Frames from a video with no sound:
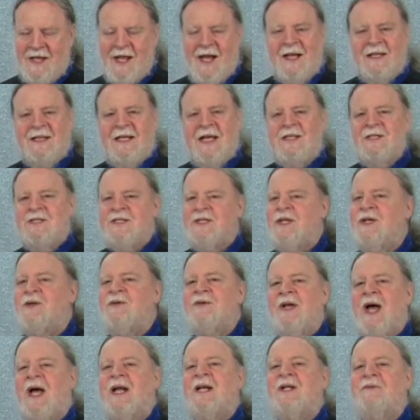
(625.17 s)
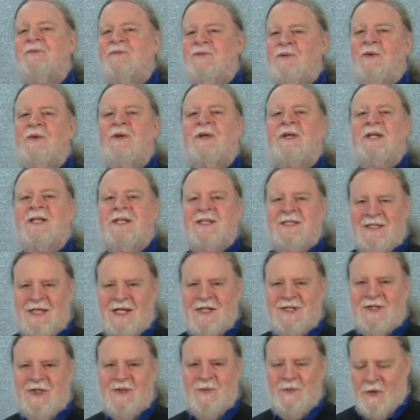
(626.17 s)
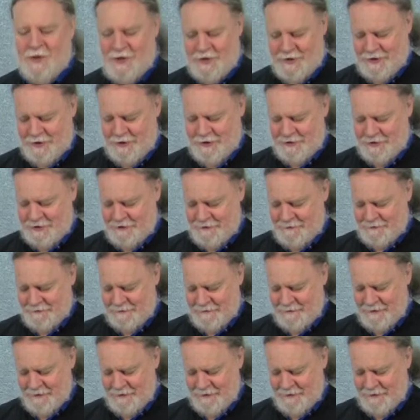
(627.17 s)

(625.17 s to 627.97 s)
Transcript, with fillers: against the United Food and Commercial Workers.